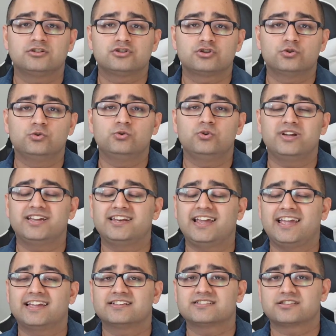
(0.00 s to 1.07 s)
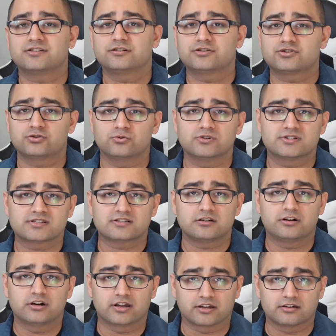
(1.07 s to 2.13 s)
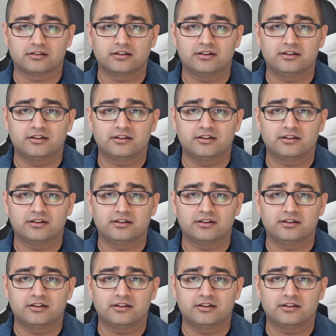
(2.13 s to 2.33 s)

to enhance their students' learning.